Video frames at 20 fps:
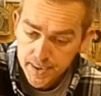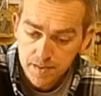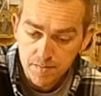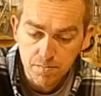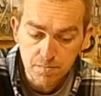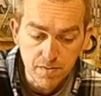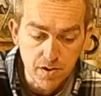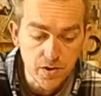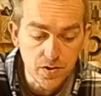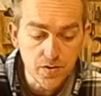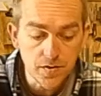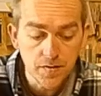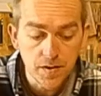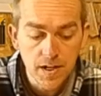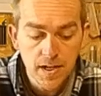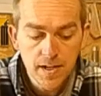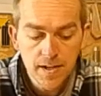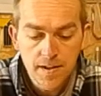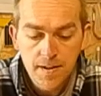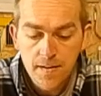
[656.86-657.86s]
it didn't
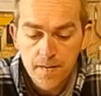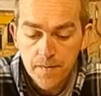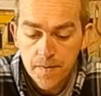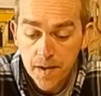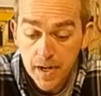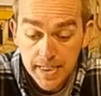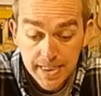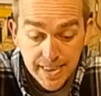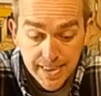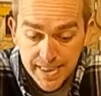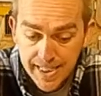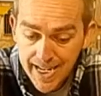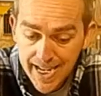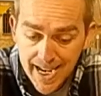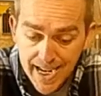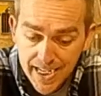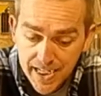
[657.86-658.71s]
move. I didn't get